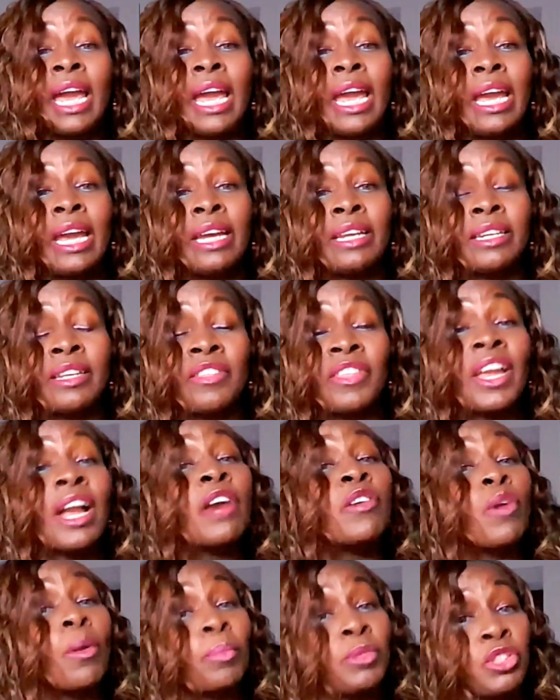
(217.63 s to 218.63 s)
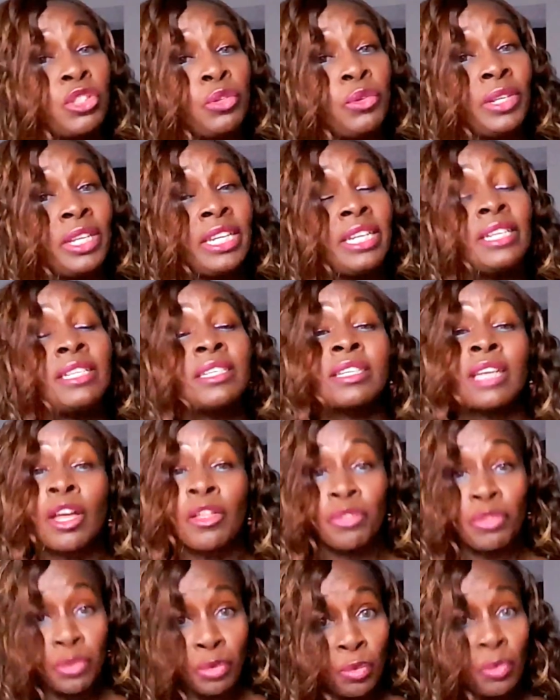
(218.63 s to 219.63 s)
and there are opportunities
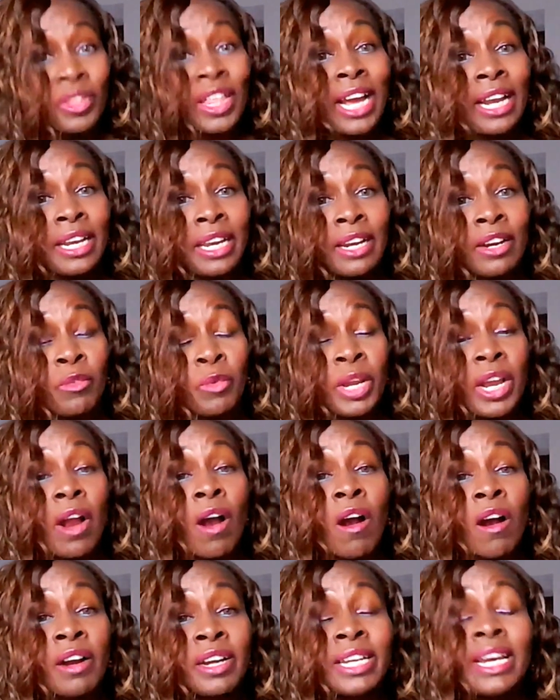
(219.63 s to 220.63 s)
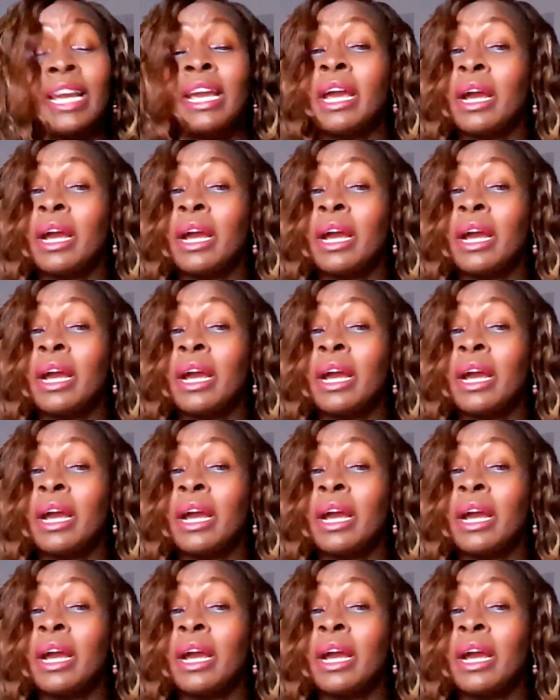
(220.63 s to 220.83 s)
through that regard.